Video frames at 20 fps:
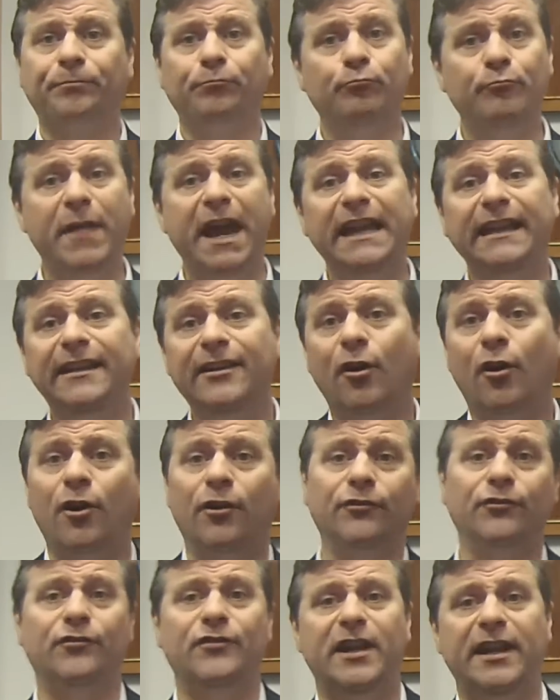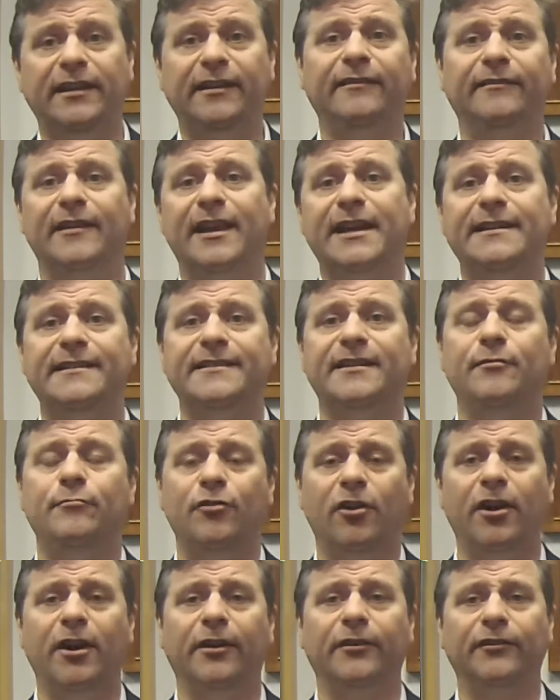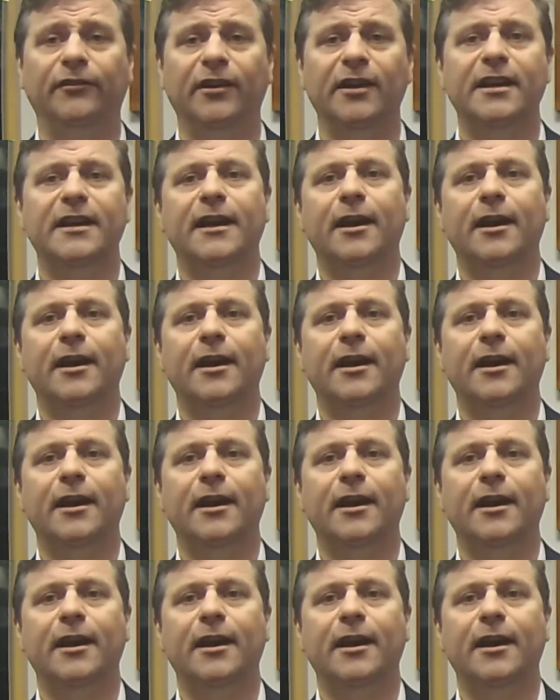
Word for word: Many alternating lights and darks.